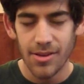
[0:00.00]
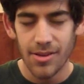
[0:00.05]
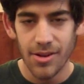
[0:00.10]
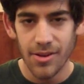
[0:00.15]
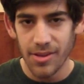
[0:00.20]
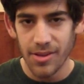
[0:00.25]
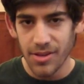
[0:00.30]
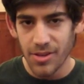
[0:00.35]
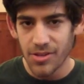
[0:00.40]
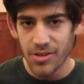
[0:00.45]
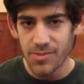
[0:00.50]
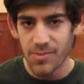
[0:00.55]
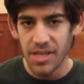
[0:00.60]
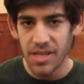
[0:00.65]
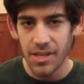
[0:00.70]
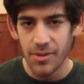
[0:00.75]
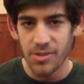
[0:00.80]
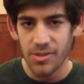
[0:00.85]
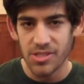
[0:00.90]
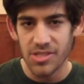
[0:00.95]
you know, the news
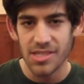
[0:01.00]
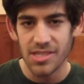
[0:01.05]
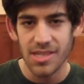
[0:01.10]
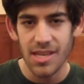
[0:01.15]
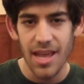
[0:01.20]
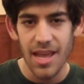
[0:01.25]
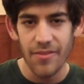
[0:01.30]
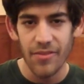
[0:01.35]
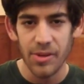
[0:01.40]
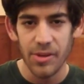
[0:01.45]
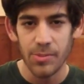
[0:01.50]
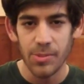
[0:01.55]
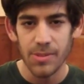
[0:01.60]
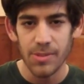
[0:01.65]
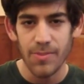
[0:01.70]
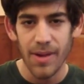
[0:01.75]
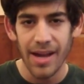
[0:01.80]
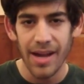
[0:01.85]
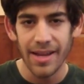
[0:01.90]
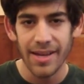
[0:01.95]
media was just
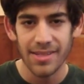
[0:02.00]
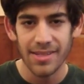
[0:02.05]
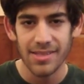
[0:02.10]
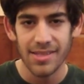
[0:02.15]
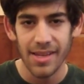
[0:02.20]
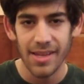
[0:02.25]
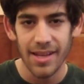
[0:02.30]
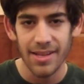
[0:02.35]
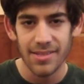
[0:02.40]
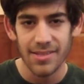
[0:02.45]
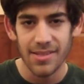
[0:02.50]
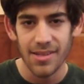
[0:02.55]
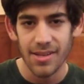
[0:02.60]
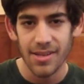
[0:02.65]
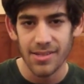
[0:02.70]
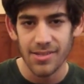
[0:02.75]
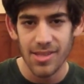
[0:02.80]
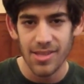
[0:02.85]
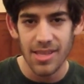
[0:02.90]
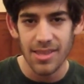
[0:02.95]
inevitably biased against
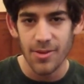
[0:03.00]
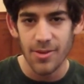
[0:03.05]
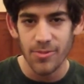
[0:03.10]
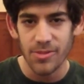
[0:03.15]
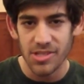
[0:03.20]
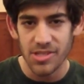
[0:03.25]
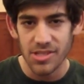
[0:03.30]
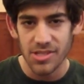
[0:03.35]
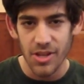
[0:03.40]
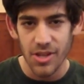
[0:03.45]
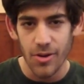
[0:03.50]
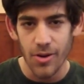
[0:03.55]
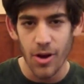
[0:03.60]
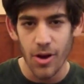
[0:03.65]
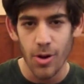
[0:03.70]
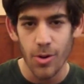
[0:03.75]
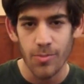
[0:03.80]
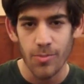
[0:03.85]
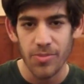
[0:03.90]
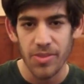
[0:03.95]
us, that there was just no
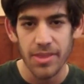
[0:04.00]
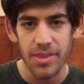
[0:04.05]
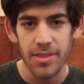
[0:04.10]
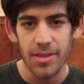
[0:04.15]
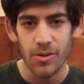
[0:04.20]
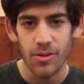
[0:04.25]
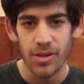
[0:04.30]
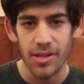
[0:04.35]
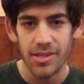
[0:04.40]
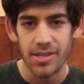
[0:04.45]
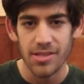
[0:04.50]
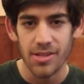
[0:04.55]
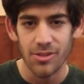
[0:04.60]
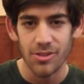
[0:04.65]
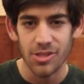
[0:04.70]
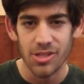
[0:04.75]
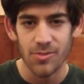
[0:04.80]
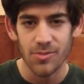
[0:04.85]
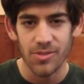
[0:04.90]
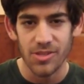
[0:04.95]
hope, that the only
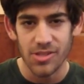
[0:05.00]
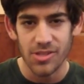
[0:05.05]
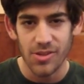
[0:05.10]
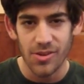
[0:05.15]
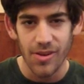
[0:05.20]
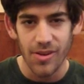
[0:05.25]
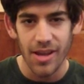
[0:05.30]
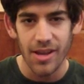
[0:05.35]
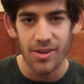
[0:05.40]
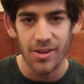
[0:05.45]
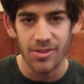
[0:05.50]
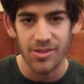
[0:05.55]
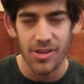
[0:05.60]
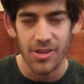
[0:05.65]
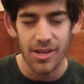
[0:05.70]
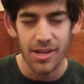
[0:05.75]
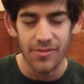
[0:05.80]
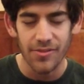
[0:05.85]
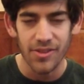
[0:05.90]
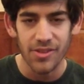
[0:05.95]
solution was to create
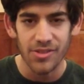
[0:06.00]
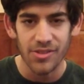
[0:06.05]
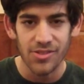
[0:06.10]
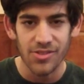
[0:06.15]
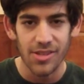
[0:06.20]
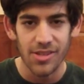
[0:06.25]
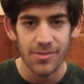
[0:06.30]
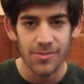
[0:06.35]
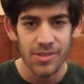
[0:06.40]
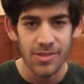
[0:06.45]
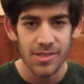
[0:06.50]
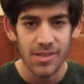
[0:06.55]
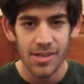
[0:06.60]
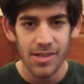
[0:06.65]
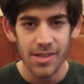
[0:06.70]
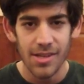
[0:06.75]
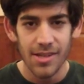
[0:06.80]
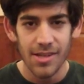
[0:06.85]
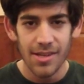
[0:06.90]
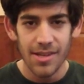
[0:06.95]
alternative news streams.
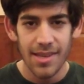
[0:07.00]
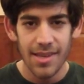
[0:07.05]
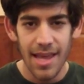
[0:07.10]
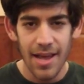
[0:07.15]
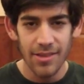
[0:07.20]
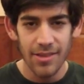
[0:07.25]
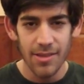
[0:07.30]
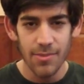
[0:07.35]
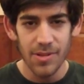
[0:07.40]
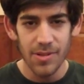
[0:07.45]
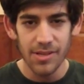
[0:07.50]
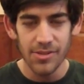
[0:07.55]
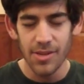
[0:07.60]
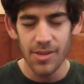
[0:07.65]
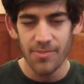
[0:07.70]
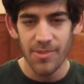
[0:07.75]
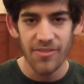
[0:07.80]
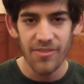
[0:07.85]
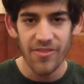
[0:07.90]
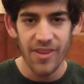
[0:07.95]
Now, at the
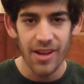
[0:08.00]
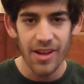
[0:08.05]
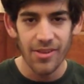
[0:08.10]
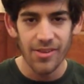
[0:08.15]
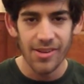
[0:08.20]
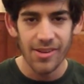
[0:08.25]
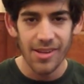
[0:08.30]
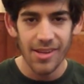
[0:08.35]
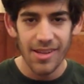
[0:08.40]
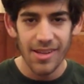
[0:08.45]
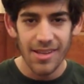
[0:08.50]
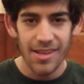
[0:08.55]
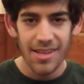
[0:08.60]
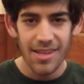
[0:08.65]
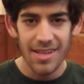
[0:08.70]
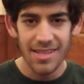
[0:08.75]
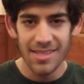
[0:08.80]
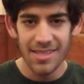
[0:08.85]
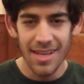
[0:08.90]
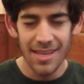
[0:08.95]
P-Trip, I found
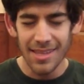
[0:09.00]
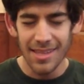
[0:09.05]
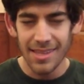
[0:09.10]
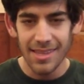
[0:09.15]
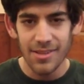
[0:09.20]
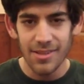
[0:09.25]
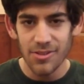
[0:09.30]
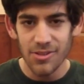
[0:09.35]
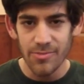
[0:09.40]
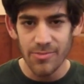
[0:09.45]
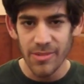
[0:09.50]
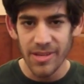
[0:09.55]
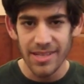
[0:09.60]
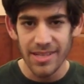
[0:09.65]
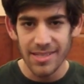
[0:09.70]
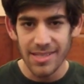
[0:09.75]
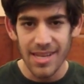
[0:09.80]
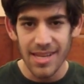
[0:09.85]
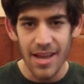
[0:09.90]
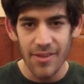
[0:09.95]
it's not that the news
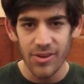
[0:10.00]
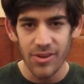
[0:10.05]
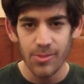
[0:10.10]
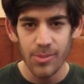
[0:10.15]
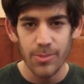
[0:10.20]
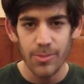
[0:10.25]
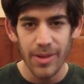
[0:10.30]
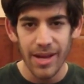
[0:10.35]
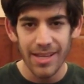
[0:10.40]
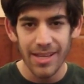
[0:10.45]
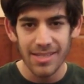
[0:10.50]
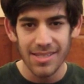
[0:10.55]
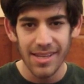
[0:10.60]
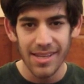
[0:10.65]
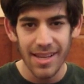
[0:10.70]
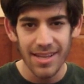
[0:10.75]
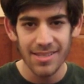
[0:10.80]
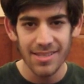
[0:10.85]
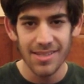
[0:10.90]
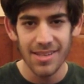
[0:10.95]
media is inevitably
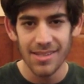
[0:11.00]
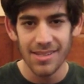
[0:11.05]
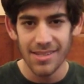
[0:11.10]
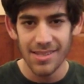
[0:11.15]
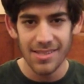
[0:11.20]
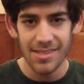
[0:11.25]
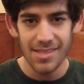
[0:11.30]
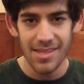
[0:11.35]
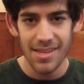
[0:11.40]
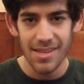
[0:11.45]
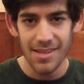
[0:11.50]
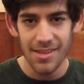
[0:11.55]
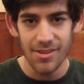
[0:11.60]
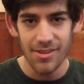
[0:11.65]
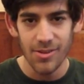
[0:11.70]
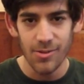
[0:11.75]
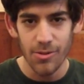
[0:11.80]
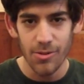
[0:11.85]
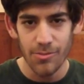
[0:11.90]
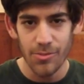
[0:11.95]
biased against us. It's that,
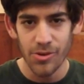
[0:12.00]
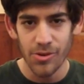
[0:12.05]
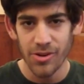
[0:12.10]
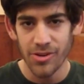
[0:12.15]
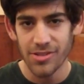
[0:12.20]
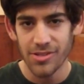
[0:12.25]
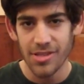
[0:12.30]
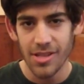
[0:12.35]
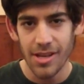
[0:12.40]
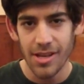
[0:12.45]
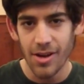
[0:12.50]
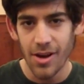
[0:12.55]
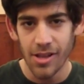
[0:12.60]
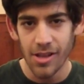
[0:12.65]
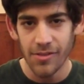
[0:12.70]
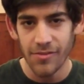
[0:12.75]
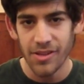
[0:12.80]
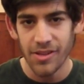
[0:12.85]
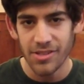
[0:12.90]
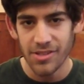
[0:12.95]
you know, reporters like
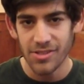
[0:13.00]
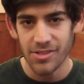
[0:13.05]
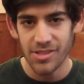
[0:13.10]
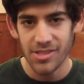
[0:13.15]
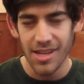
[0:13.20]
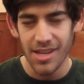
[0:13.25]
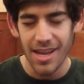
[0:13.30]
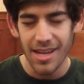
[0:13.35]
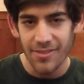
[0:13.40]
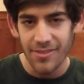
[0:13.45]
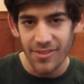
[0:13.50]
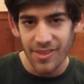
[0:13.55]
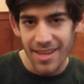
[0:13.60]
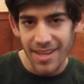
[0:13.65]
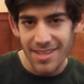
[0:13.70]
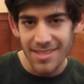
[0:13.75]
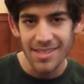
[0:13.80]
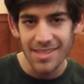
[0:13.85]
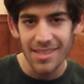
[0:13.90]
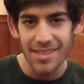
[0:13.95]
all of us are just kind of
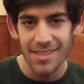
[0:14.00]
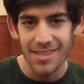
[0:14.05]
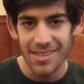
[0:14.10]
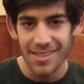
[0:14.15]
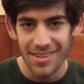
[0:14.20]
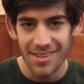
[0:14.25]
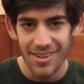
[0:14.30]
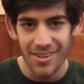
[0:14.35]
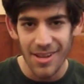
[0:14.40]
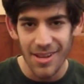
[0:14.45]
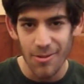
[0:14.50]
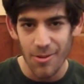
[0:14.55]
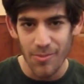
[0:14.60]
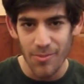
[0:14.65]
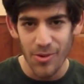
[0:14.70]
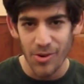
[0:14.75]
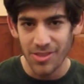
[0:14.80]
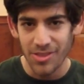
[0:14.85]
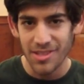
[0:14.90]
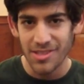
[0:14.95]
lazy. You know, they
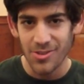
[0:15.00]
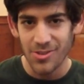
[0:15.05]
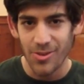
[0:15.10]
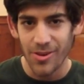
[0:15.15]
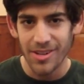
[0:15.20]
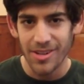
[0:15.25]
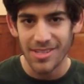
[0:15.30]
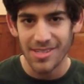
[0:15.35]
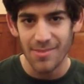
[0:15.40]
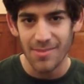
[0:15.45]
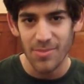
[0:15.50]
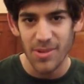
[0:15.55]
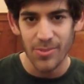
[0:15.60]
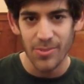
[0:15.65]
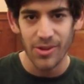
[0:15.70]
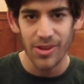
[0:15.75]
report the stories that